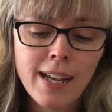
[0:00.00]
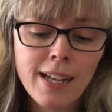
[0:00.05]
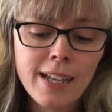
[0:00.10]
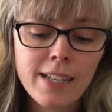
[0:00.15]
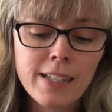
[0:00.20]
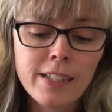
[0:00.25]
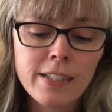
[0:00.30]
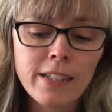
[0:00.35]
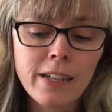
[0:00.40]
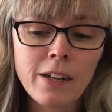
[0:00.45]

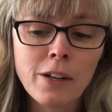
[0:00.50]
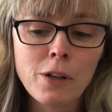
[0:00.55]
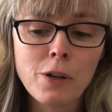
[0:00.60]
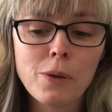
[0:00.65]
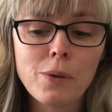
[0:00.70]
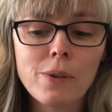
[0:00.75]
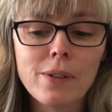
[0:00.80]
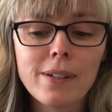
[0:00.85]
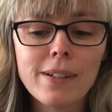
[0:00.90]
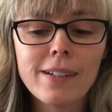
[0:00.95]

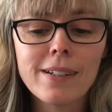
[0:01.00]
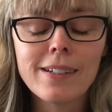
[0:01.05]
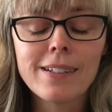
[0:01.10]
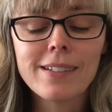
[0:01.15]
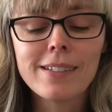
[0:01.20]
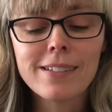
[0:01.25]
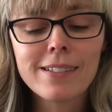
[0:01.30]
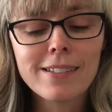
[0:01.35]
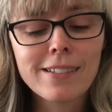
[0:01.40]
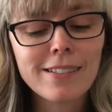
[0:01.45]
So
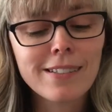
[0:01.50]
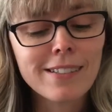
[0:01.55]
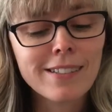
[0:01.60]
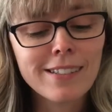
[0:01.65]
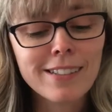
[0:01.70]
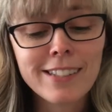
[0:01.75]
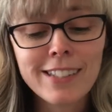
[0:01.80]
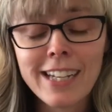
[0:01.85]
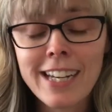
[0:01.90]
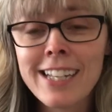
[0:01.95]

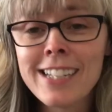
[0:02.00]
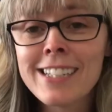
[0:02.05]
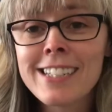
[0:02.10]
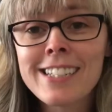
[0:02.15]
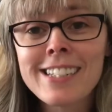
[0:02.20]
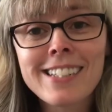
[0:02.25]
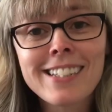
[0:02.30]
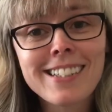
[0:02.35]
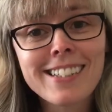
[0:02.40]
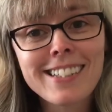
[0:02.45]

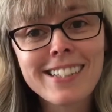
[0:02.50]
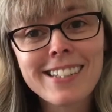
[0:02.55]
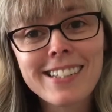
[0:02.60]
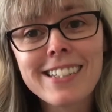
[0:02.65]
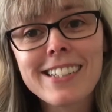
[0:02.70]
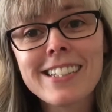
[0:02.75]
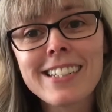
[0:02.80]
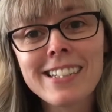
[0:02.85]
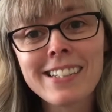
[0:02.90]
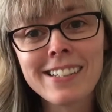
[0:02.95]
changes
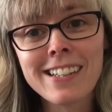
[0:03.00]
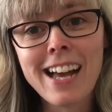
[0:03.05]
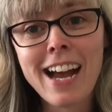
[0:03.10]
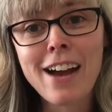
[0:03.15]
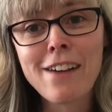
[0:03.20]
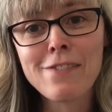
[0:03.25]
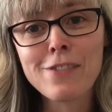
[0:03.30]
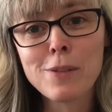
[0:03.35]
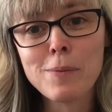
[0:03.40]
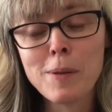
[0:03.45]
still
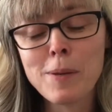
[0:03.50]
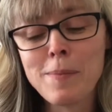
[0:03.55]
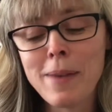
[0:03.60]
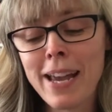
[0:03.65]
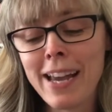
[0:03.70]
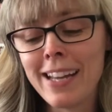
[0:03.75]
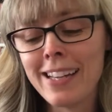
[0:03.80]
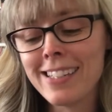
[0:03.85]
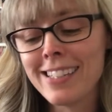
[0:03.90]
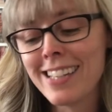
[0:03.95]
have to be
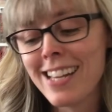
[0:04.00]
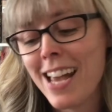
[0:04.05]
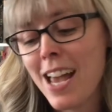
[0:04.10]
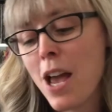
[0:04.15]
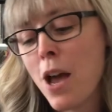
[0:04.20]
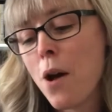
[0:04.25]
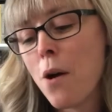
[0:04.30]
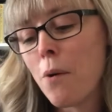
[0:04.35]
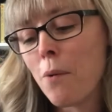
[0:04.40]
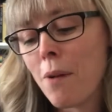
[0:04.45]
made.
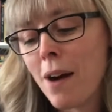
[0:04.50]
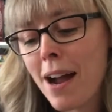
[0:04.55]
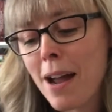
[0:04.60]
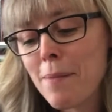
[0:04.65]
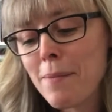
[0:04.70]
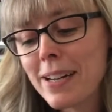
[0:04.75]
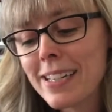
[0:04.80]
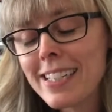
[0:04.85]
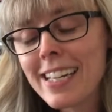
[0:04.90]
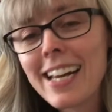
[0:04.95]
Why
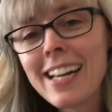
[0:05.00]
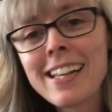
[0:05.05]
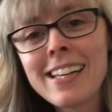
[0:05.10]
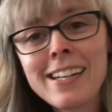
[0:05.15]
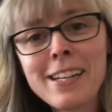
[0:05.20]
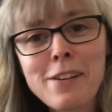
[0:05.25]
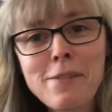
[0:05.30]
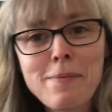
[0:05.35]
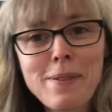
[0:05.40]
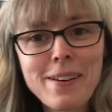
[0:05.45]
am I
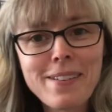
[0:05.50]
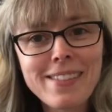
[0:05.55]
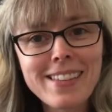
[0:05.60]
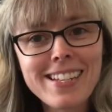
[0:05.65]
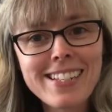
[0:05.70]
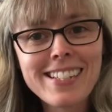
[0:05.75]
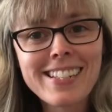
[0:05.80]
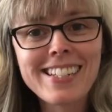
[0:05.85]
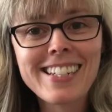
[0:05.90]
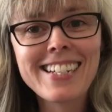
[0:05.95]
telling you about
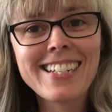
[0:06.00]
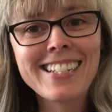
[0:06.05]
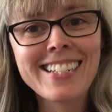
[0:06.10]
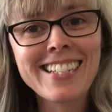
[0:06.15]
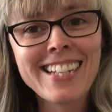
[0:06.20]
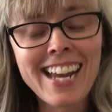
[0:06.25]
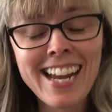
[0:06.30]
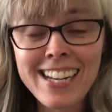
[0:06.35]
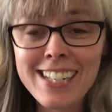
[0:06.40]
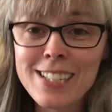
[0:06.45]
this?
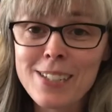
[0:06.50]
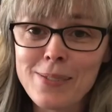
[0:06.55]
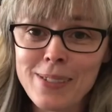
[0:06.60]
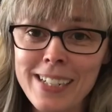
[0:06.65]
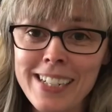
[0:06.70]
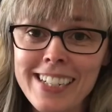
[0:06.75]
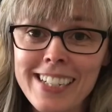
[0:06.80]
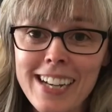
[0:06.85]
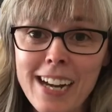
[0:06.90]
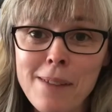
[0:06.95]
Because next
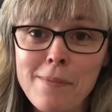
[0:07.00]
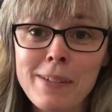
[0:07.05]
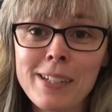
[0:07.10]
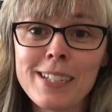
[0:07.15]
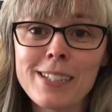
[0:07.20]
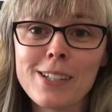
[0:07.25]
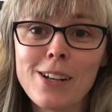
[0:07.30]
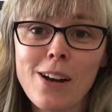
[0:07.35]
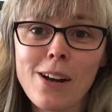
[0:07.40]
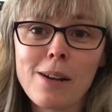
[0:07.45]
week I'm
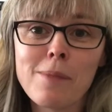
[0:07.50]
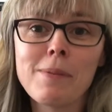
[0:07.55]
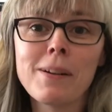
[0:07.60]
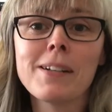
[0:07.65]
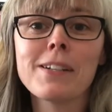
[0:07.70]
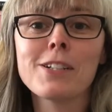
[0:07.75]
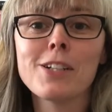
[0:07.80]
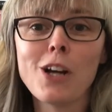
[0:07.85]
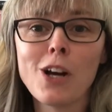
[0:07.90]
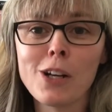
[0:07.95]
going to talk
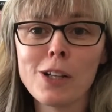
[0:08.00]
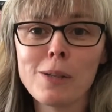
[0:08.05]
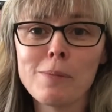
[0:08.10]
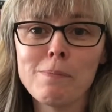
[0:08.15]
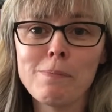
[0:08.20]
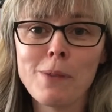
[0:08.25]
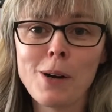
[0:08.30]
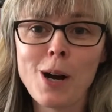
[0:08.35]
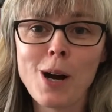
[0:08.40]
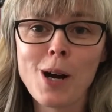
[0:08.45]
about a
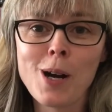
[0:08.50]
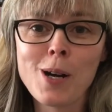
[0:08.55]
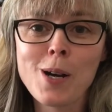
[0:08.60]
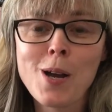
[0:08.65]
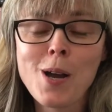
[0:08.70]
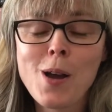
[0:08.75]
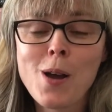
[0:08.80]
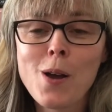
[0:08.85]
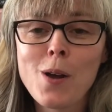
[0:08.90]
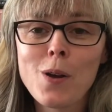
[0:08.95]
chocolate bar
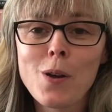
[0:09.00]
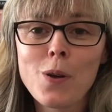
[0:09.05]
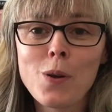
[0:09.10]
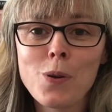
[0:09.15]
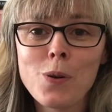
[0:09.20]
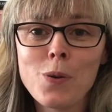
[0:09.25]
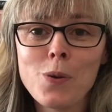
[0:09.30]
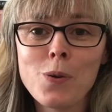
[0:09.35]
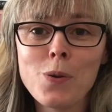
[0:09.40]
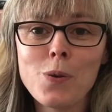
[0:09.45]

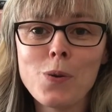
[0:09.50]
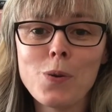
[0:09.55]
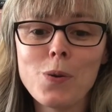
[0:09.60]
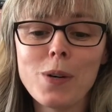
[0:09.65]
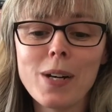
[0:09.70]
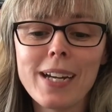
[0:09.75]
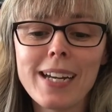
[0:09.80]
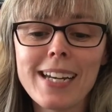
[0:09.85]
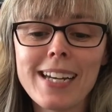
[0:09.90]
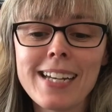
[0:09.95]

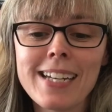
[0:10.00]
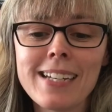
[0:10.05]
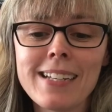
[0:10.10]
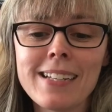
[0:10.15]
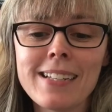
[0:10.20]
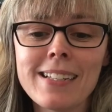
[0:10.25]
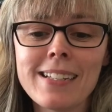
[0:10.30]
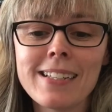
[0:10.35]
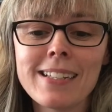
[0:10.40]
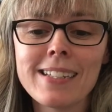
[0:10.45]
who
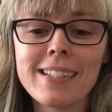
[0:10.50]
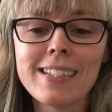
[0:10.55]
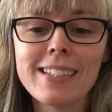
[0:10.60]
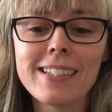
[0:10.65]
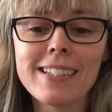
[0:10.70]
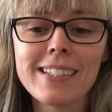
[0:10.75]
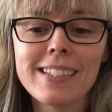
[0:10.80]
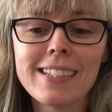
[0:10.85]
is